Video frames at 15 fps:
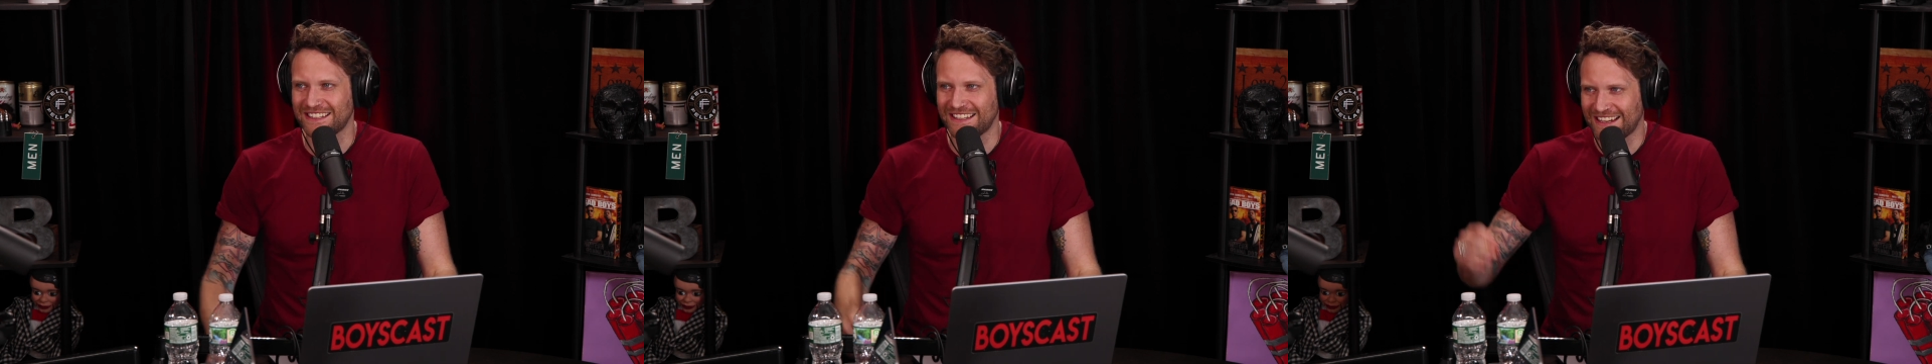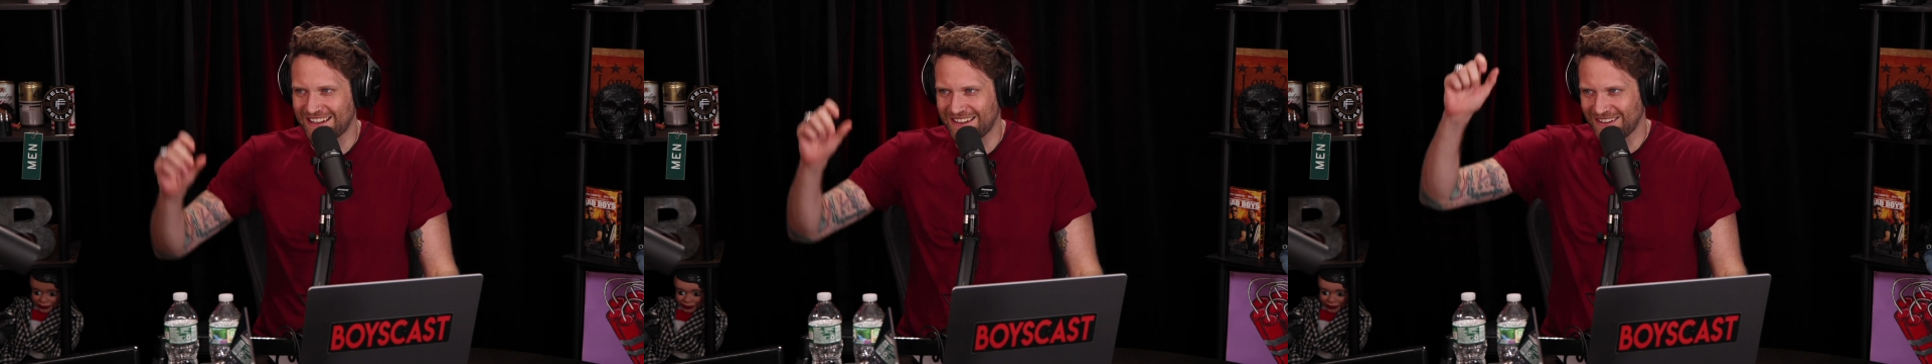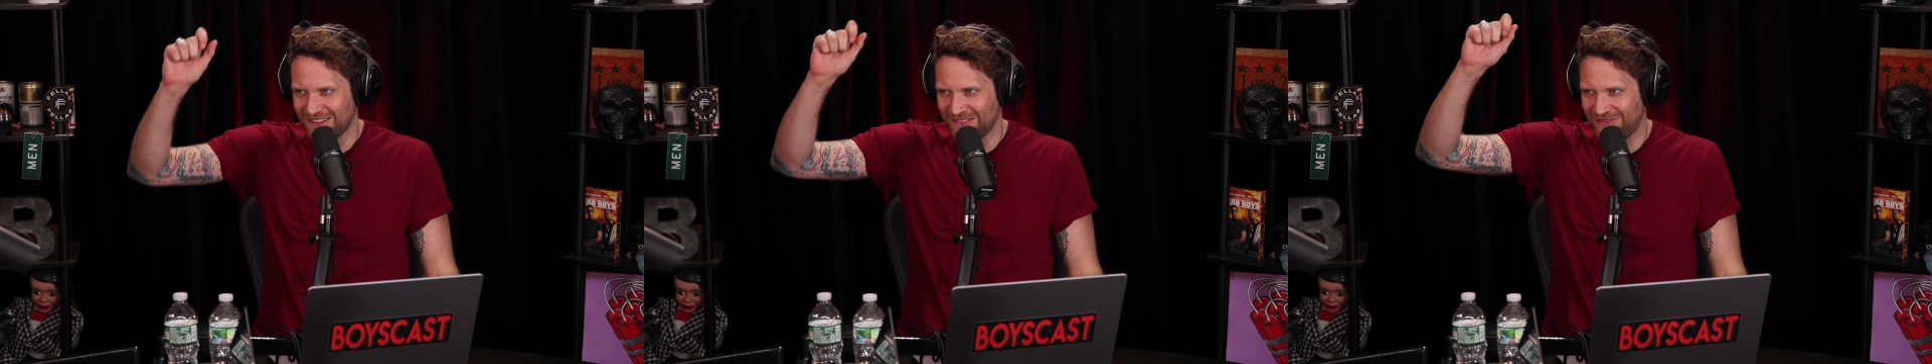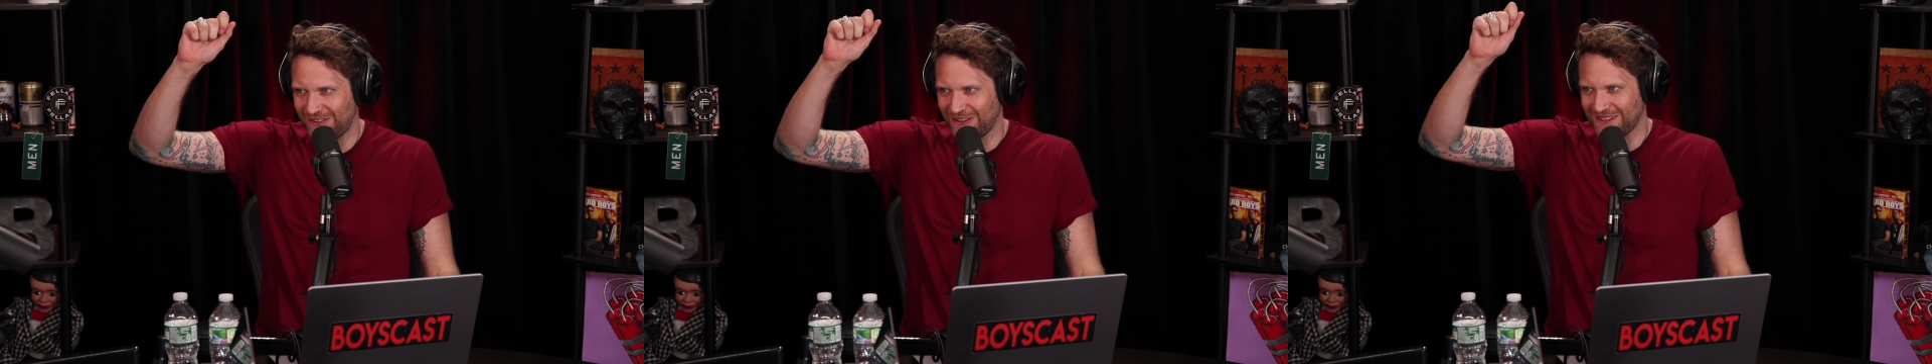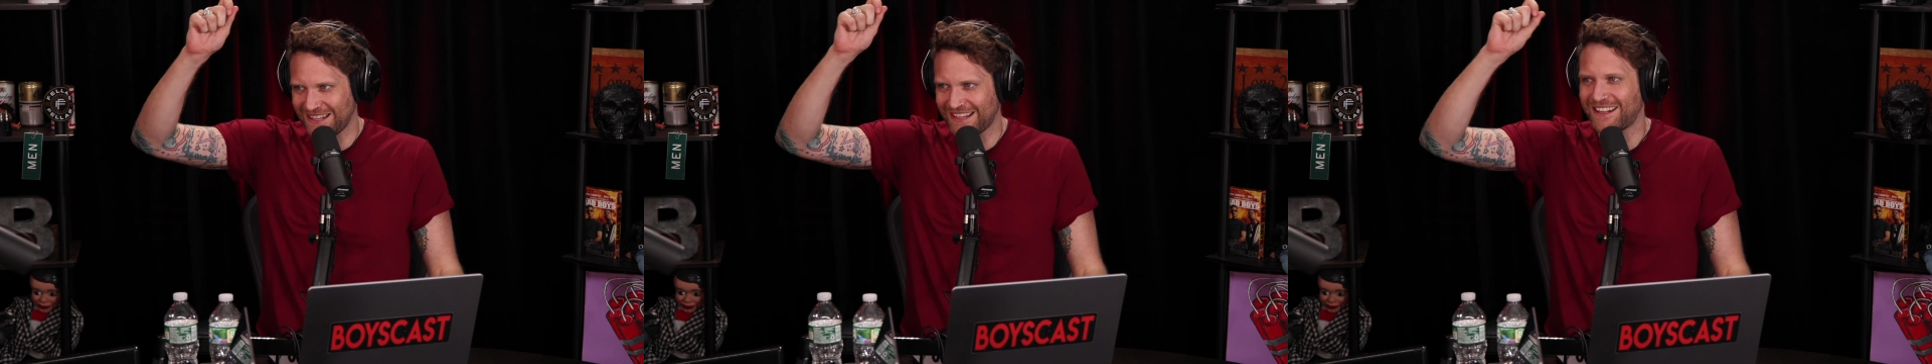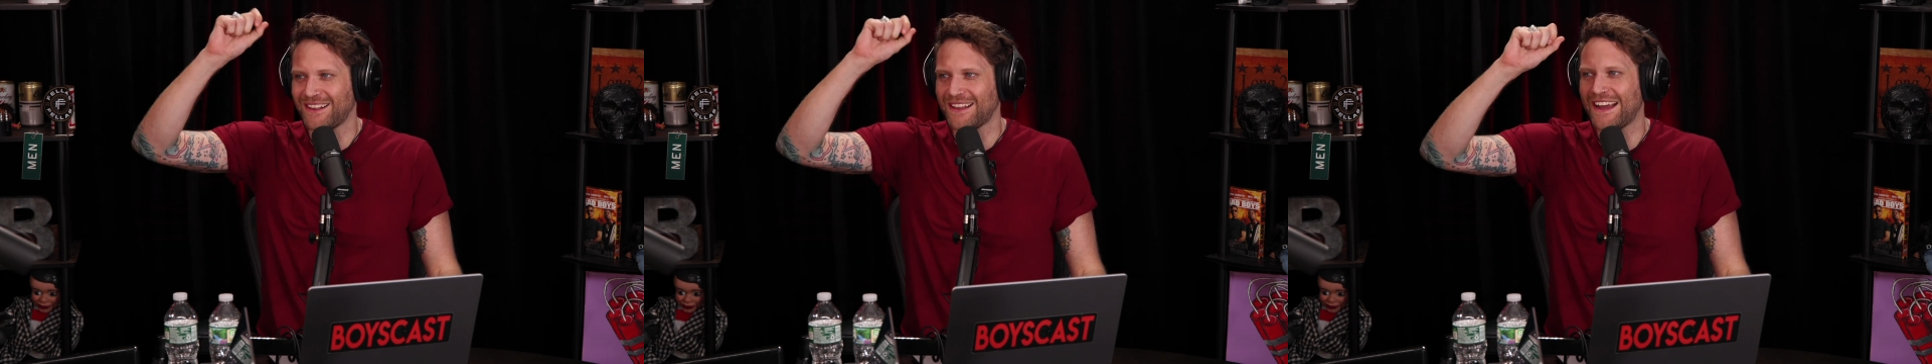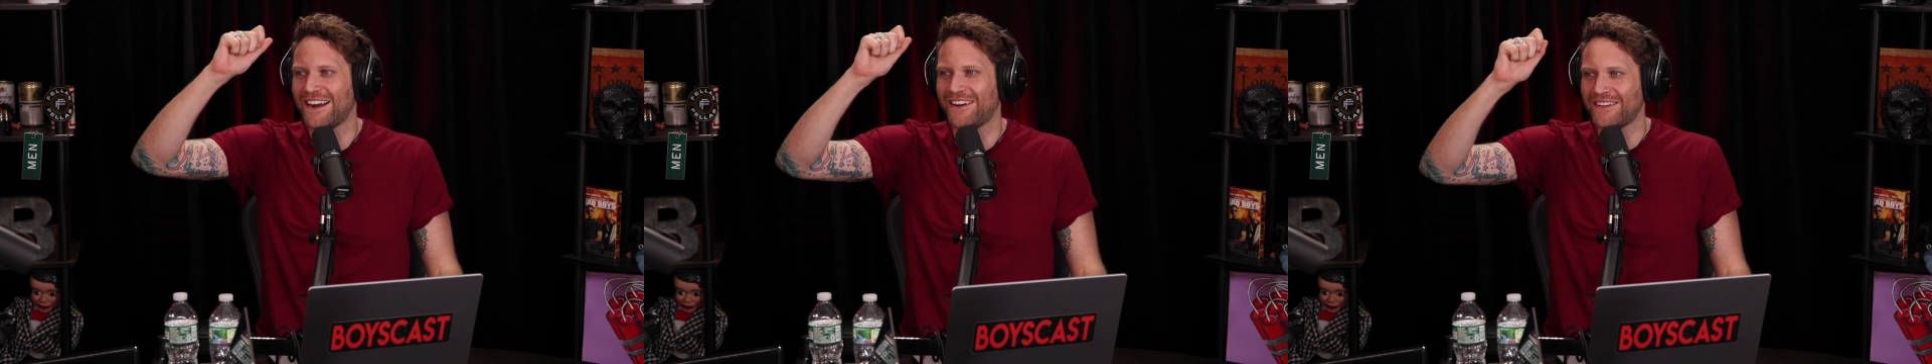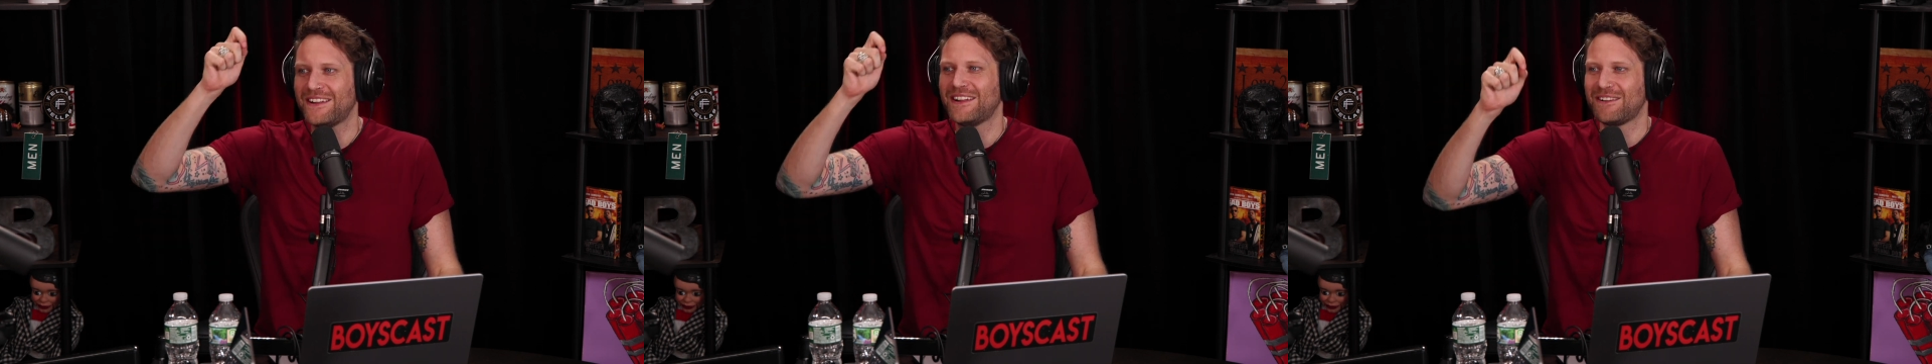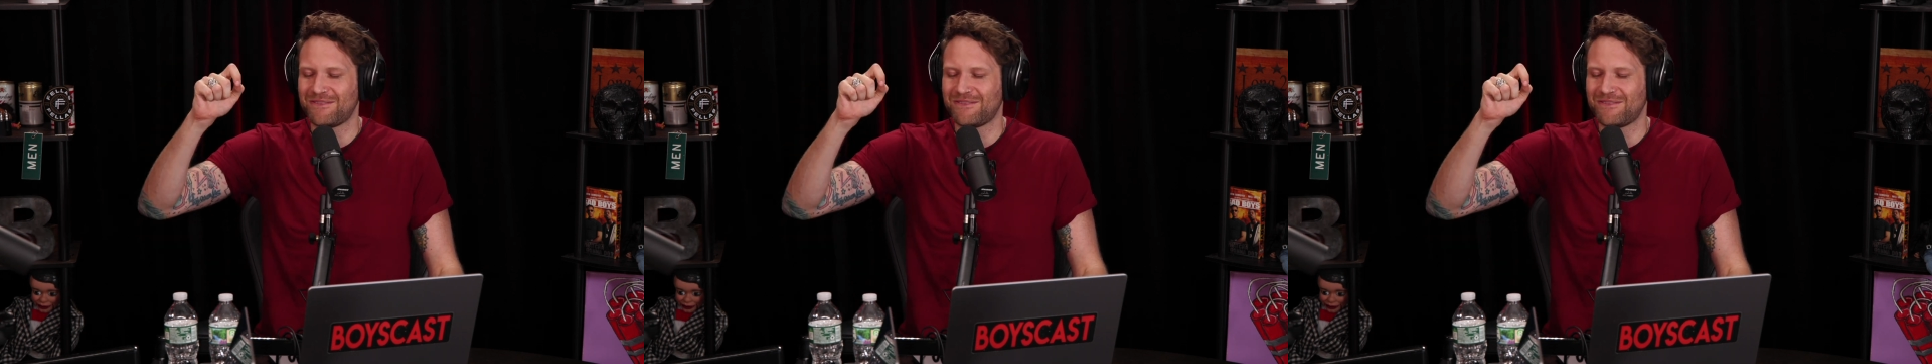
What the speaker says: like you're fully a clown.